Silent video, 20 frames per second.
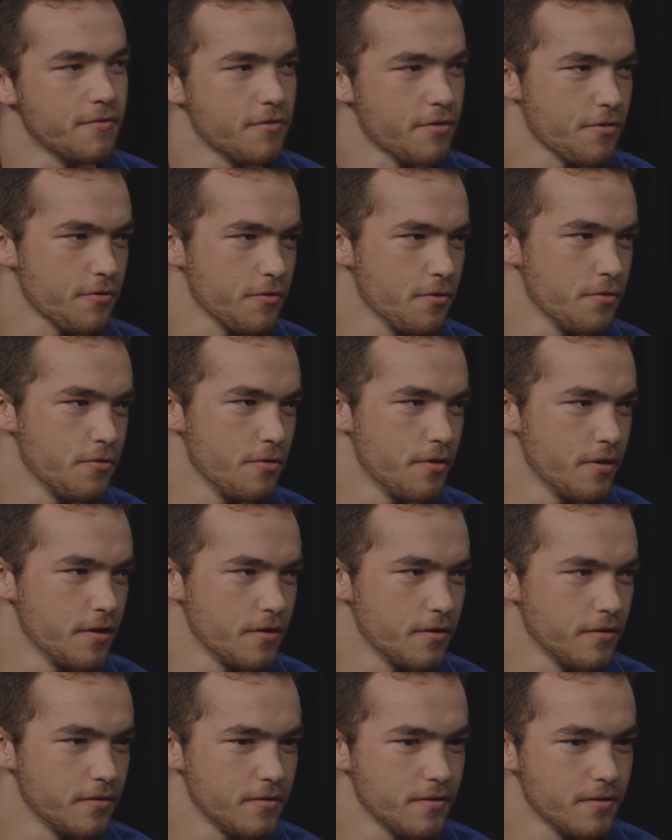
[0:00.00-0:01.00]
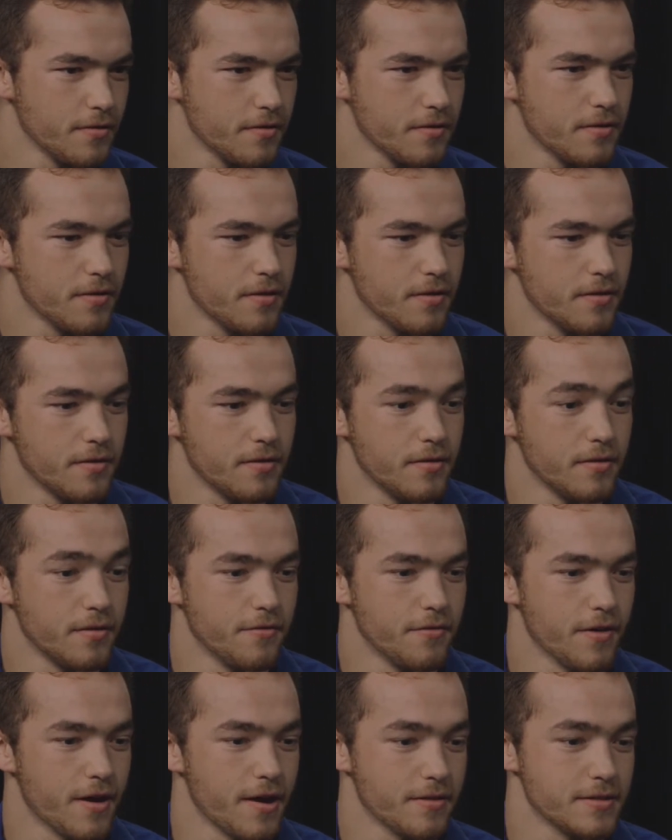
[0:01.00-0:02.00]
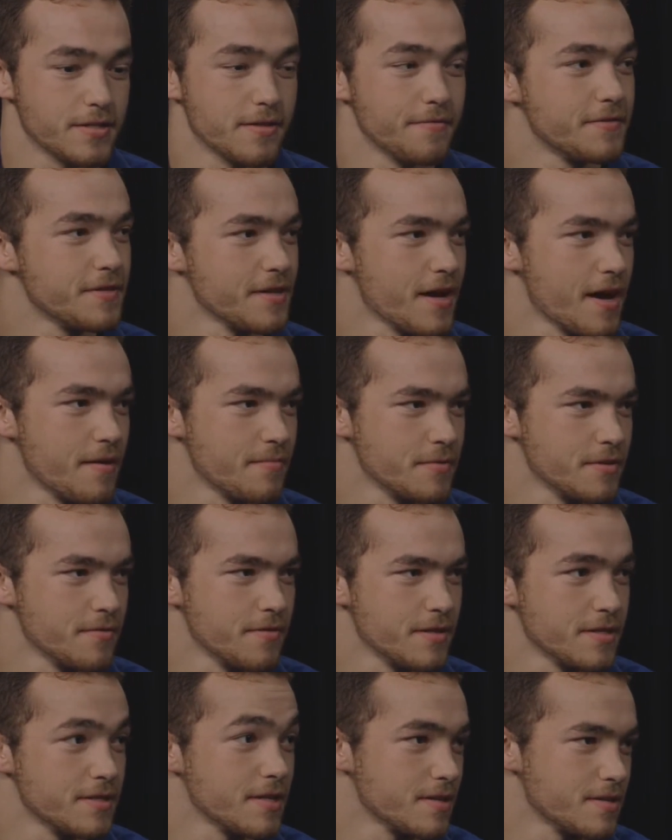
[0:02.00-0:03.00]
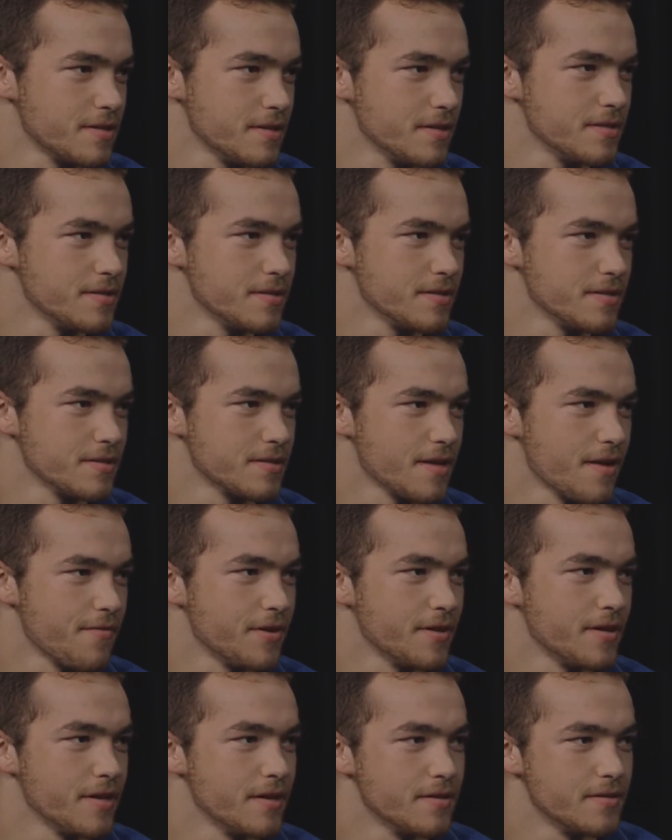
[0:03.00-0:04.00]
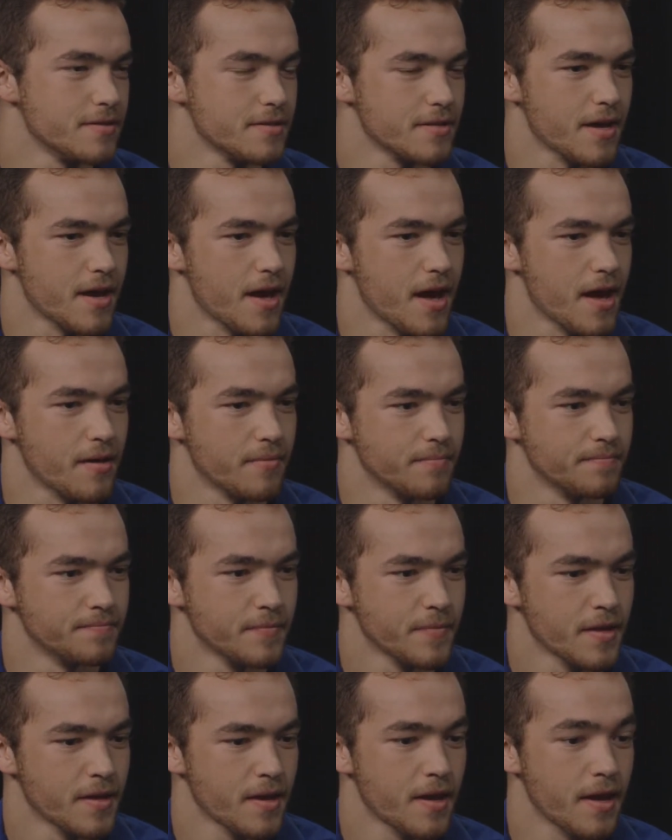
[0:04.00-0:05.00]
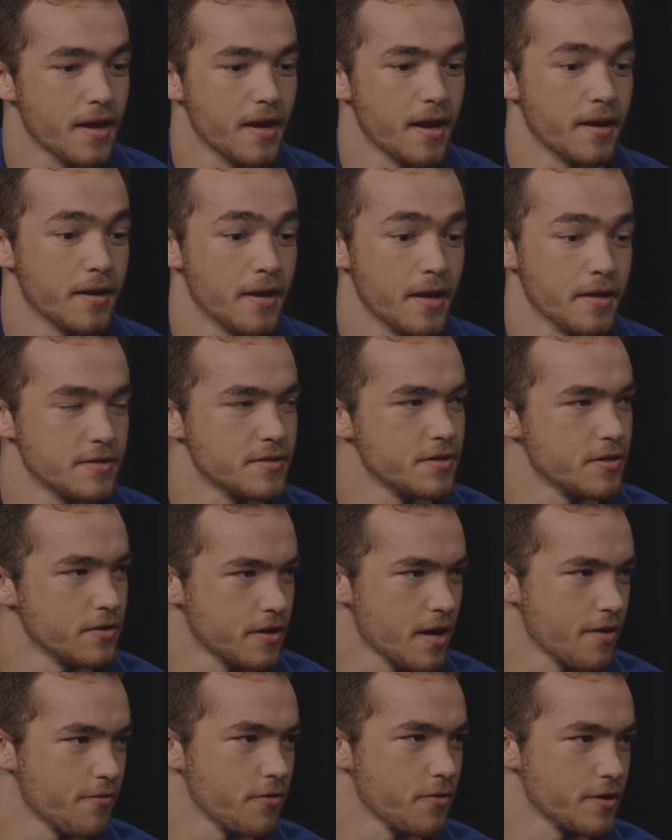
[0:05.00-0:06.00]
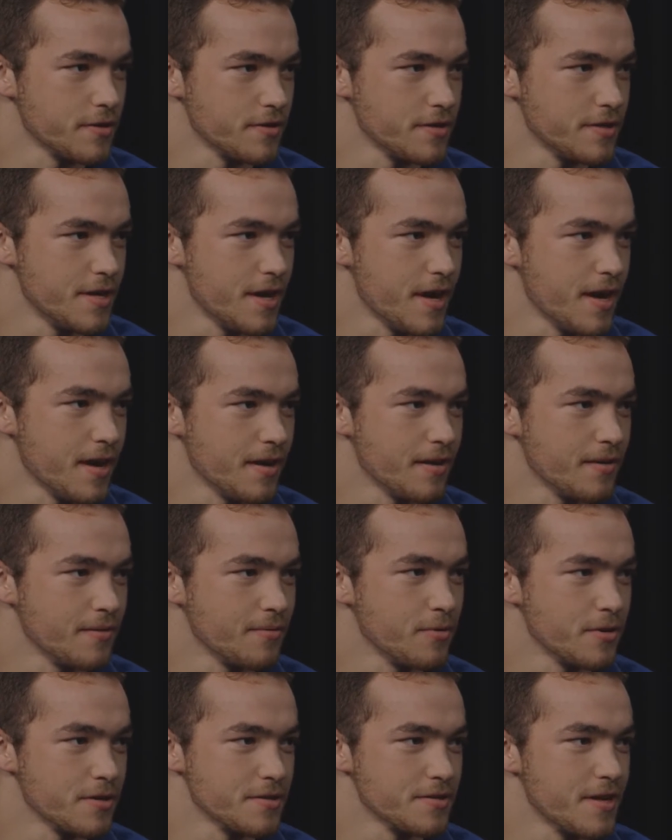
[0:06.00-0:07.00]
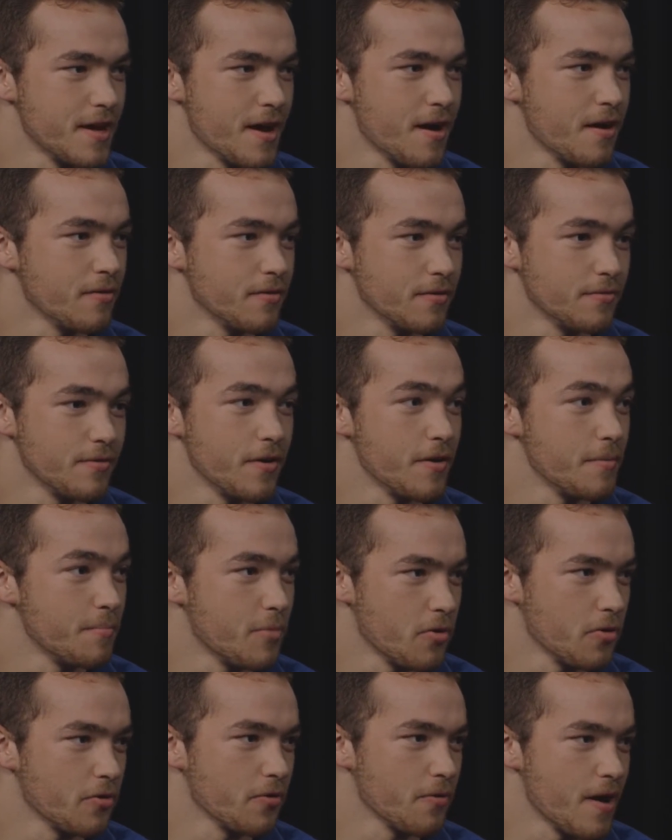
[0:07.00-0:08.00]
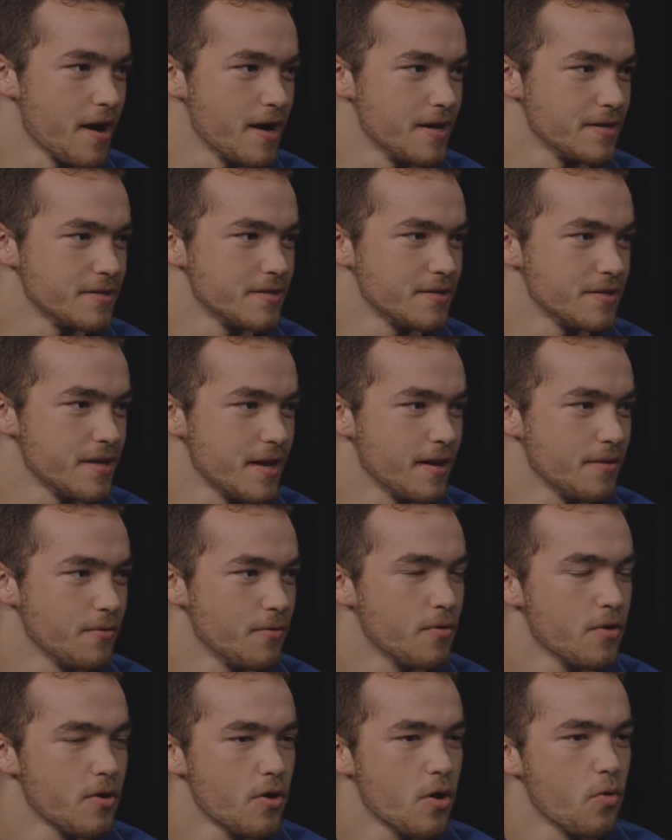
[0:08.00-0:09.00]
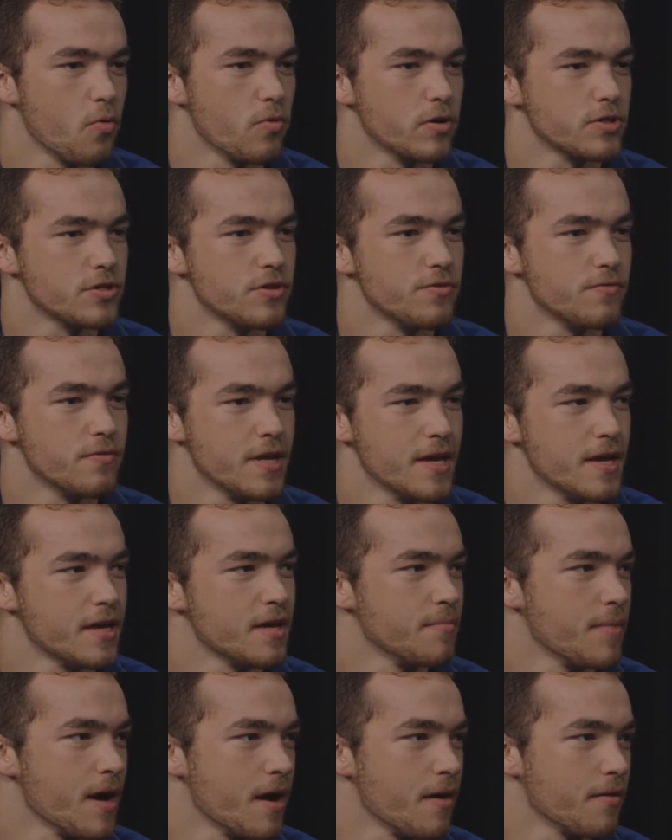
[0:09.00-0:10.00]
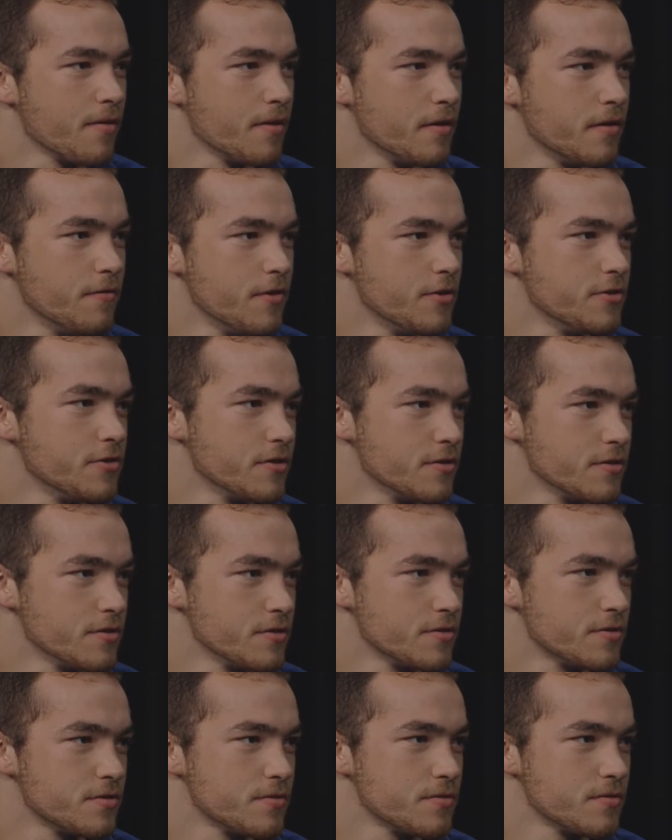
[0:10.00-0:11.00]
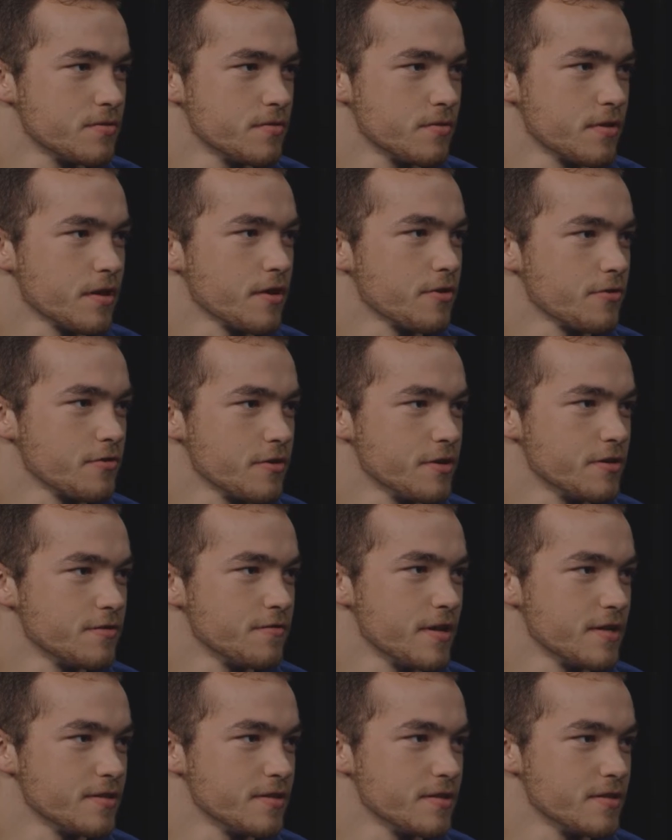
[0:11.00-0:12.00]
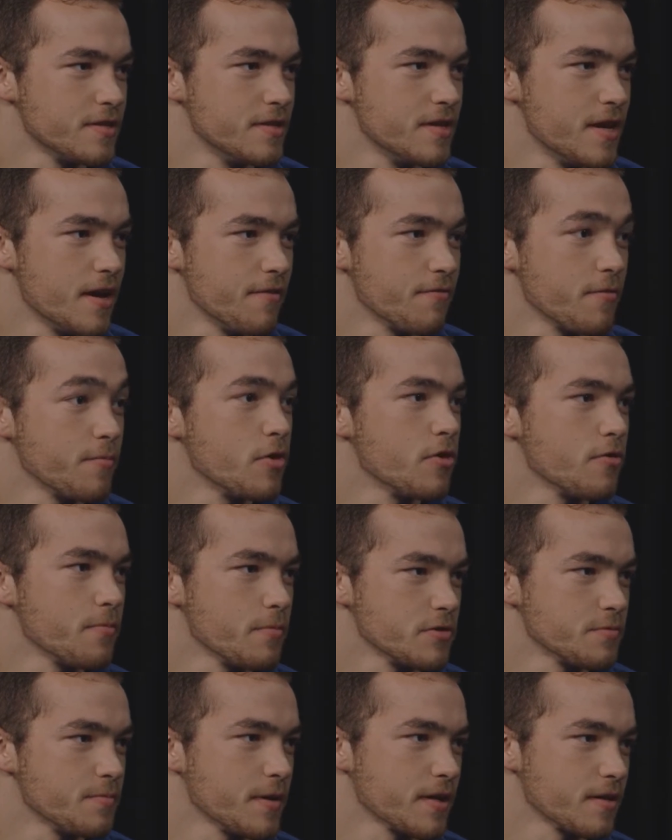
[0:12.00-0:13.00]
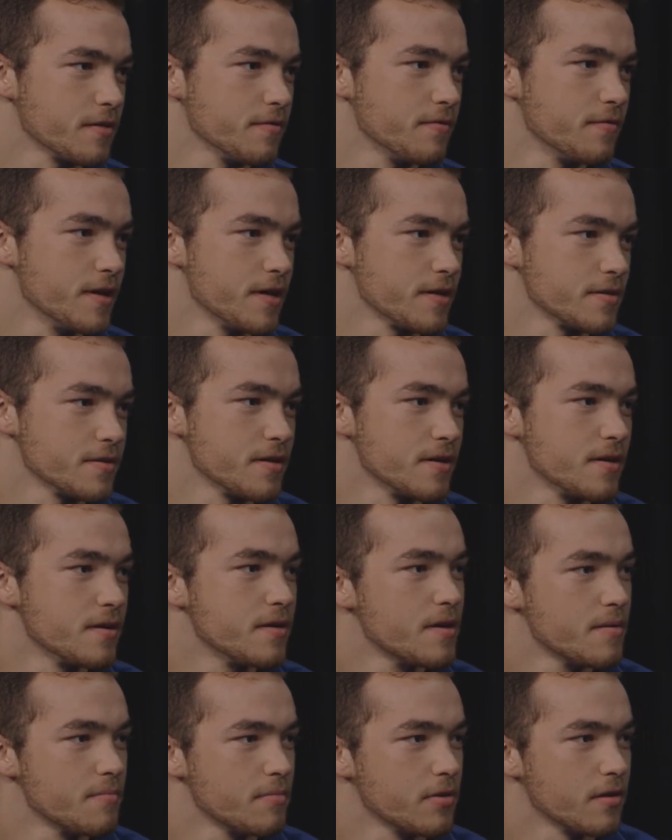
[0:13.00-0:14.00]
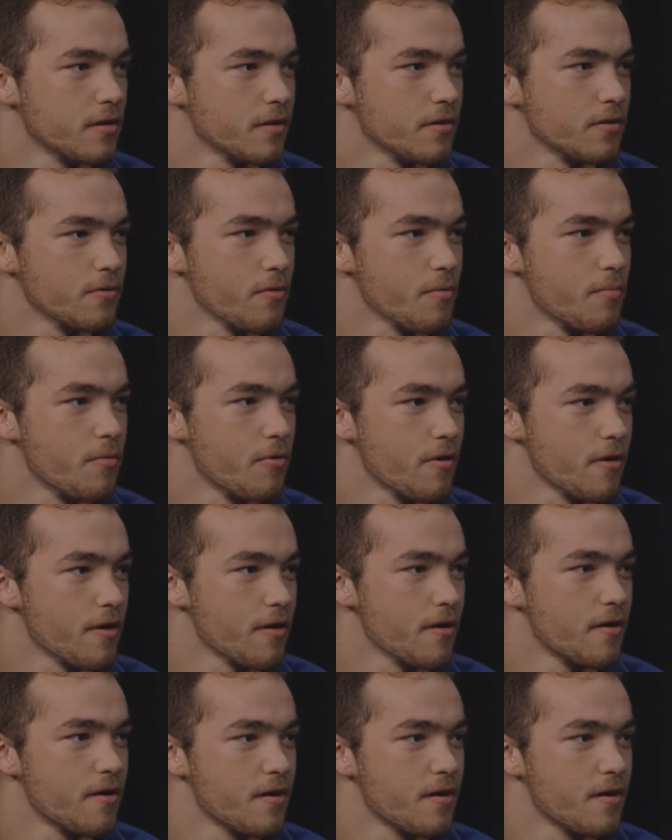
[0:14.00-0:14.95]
through the divisive times of the 60s and 70s, and still covering today in what is now a very polarized state, what's unique about the divisions the country is facing today from your perspective as a political reporter?